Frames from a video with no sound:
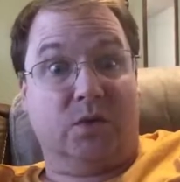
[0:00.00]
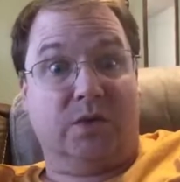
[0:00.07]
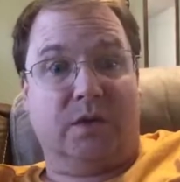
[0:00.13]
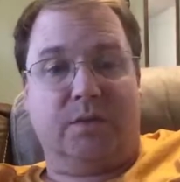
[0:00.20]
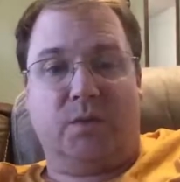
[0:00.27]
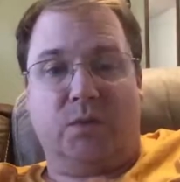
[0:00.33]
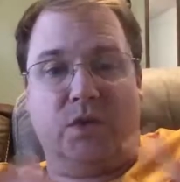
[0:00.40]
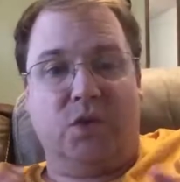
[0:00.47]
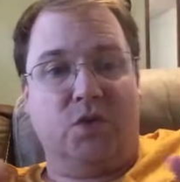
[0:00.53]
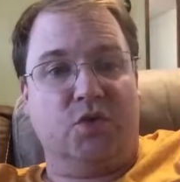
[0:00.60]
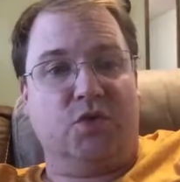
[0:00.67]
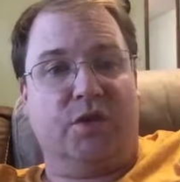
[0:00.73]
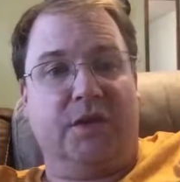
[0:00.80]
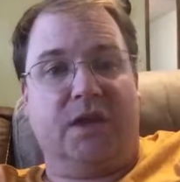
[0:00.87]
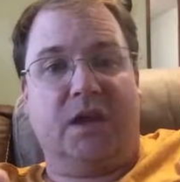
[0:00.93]
I mean, we
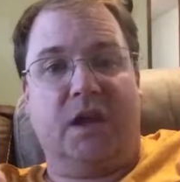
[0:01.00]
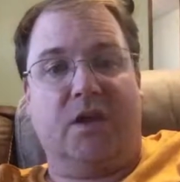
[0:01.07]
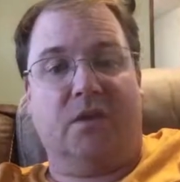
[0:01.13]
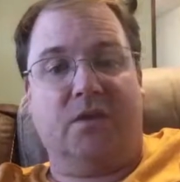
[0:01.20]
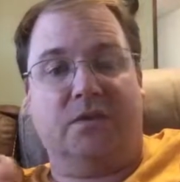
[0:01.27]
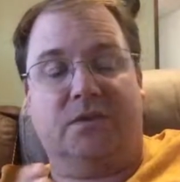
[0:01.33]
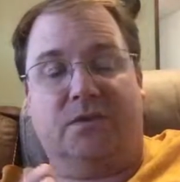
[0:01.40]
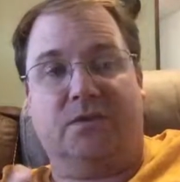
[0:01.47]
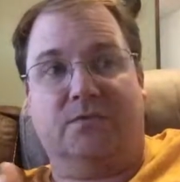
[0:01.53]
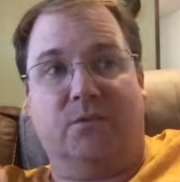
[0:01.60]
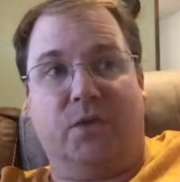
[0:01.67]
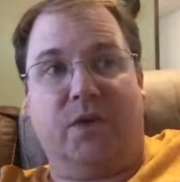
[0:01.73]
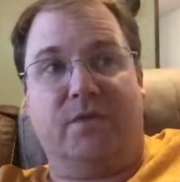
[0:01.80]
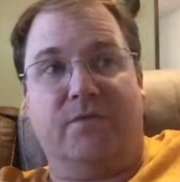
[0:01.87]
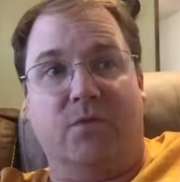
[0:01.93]
usually bring
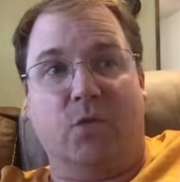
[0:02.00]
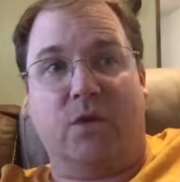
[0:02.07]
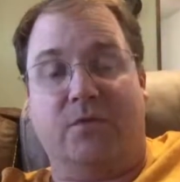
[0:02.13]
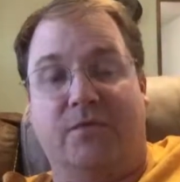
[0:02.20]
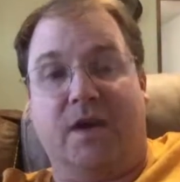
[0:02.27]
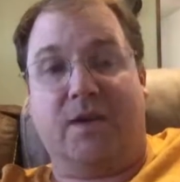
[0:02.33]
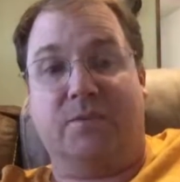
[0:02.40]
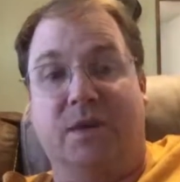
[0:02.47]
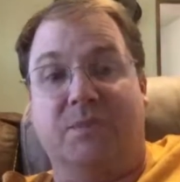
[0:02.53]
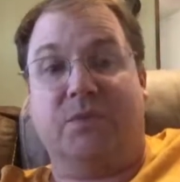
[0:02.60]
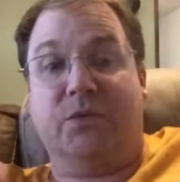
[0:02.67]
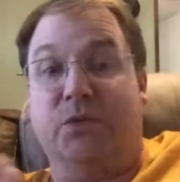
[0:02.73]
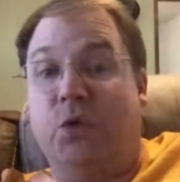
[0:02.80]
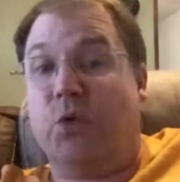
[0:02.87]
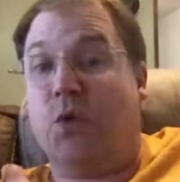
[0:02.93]
4 to 5 people
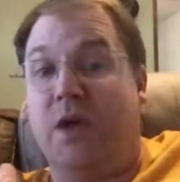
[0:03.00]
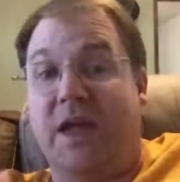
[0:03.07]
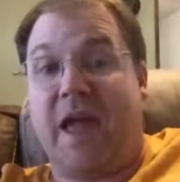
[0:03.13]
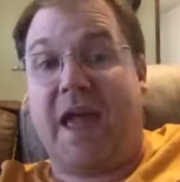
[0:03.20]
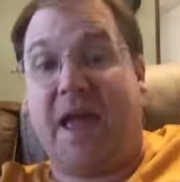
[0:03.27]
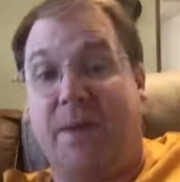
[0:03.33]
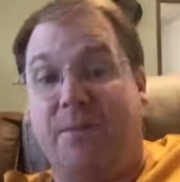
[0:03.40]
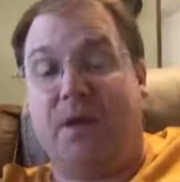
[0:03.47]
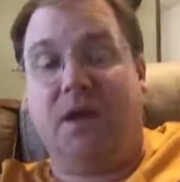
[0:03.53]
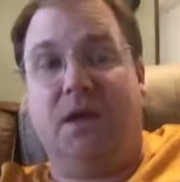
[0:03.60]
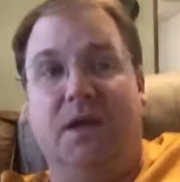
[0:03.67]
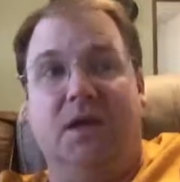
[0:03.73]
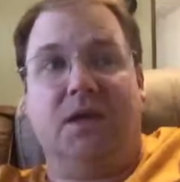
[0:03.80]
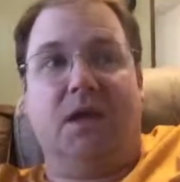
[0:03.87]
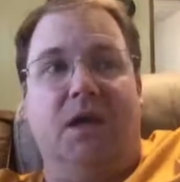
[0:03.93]
to a game.
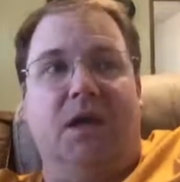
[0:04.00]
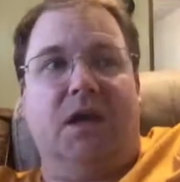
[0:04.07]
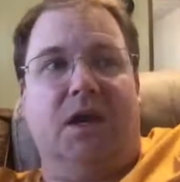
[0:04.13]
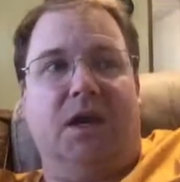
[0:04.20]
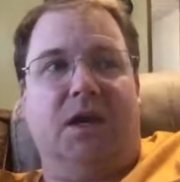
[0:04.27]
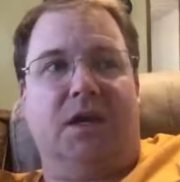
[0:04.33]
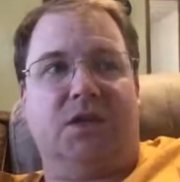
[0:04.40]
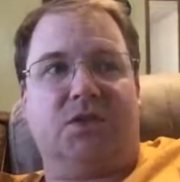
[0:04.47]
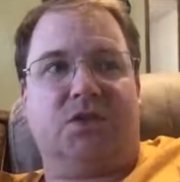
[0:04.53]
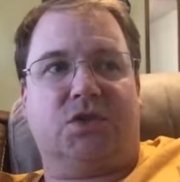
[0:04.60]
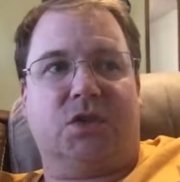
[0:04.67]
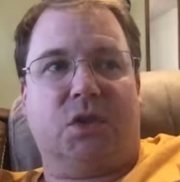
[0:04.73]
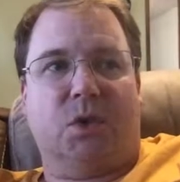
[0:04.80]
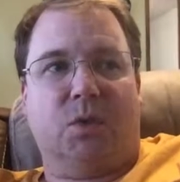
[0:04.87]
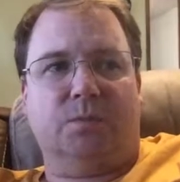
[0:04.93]

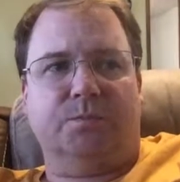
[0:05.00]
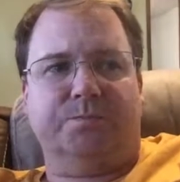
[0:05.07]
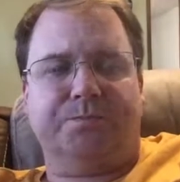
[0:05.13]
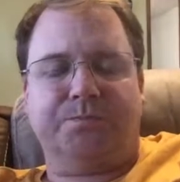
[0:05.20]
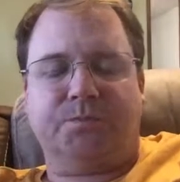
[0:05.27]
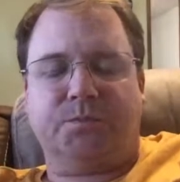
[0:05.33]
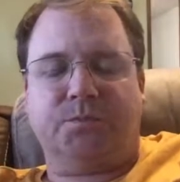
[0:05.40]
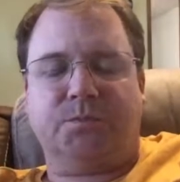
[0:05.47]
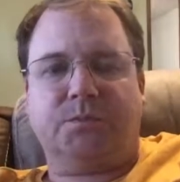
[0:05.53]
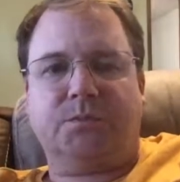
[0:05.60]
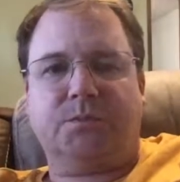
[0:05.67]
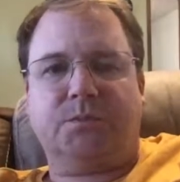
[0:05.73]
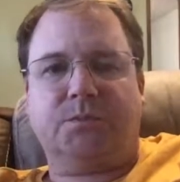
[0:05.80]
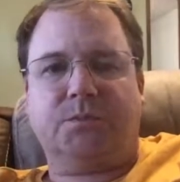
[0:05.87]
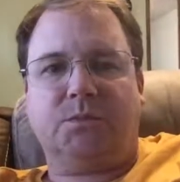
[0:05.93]
So
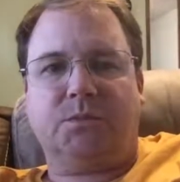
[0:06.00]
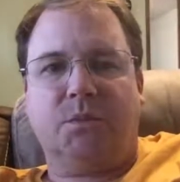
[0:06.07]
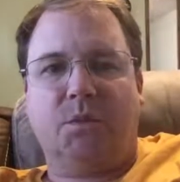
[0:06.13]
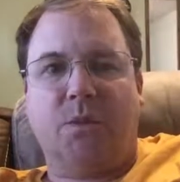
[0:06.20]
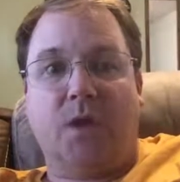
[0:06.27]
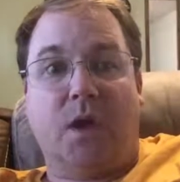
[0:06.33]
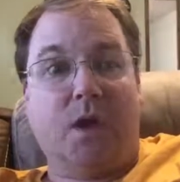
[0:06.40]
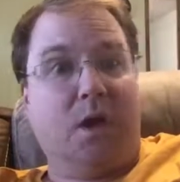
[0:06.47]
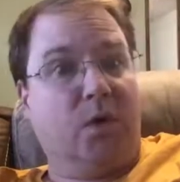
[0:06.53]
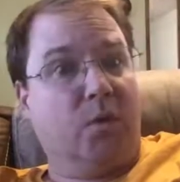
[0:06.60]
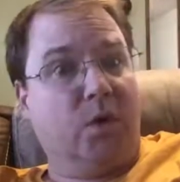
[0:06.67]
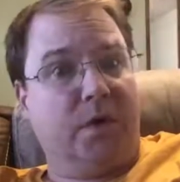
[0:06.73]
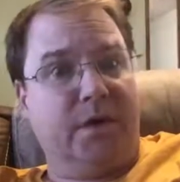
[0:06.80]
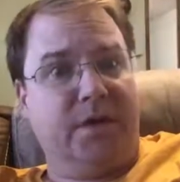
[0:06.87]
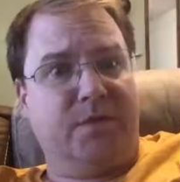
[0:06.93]
we're going
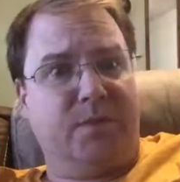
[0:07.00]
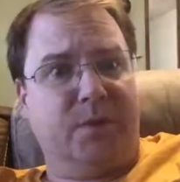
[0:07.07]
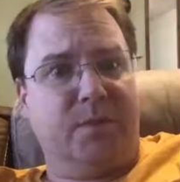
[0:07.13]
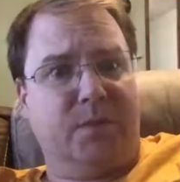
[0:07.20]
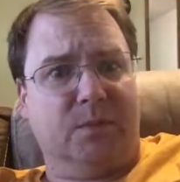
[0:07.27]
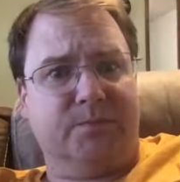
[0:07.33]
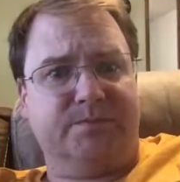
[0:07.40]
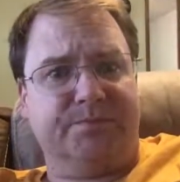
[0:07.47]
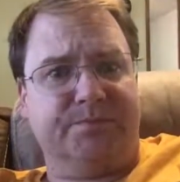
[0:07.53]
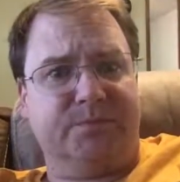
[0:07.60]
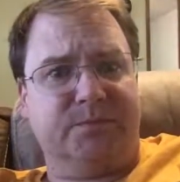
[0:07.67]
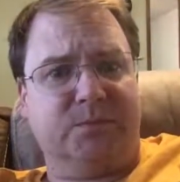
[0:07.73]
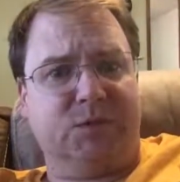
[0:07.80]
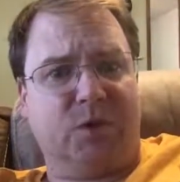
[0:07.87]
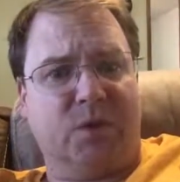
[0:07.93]
to need some people.
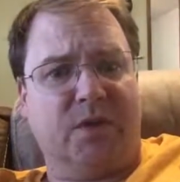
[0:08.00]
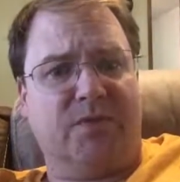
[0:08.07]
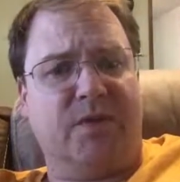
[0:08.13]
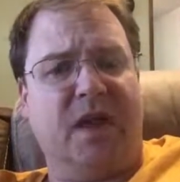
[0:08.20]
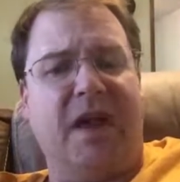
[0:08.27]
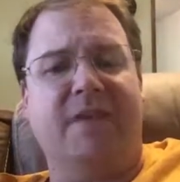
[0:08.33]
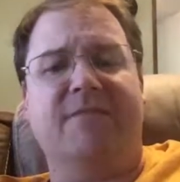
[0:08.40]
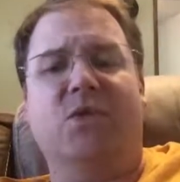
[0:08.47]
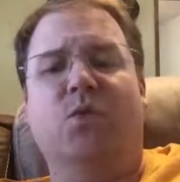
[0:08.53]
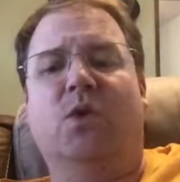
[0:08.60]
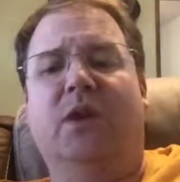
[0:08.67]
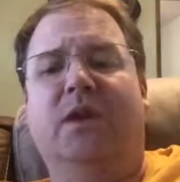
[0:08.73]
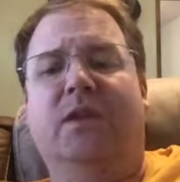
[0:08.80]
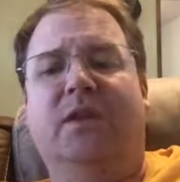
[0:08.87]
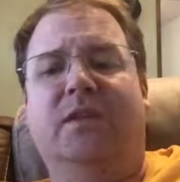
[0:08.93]
So if you ever
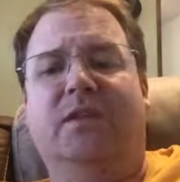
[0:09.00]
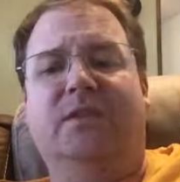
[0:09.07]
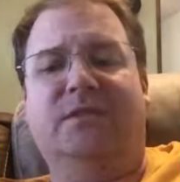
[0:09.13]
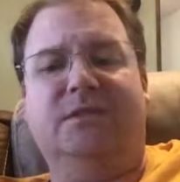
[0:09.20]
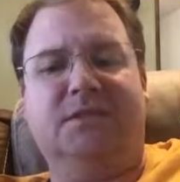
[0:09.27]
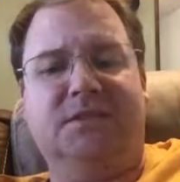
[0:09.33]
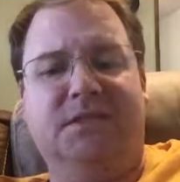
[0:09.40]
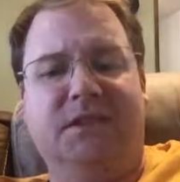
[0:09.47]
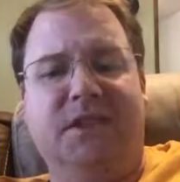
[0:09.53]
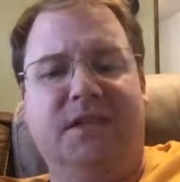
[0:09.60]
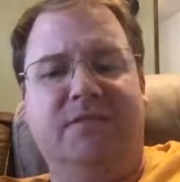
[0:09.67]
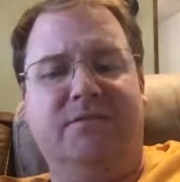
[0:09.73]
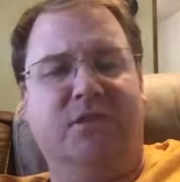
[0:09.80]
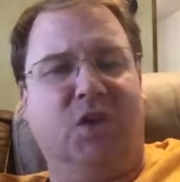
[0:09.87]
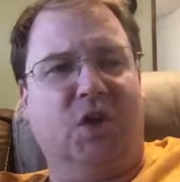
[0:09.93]
wanted to get
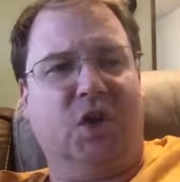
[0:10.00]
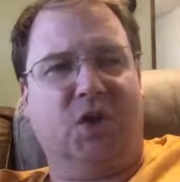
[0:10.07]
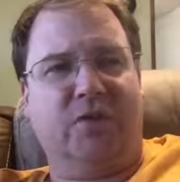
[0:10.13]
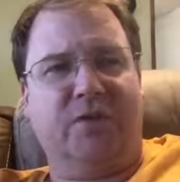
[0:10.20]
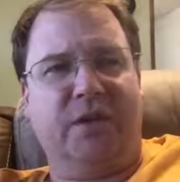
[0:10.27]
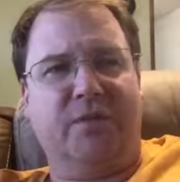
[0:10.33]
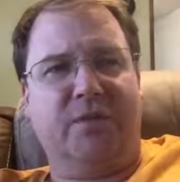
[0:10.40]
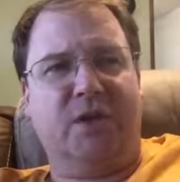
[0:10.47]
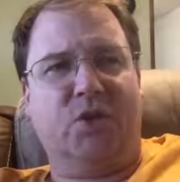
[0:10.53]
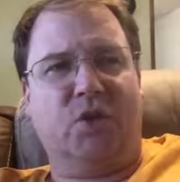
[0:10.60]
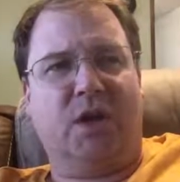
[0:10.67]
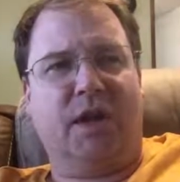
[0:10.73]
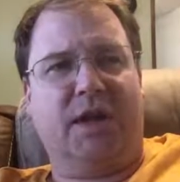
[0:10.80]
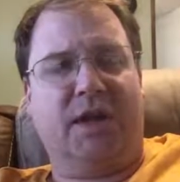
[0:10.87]
involved, that'd be great.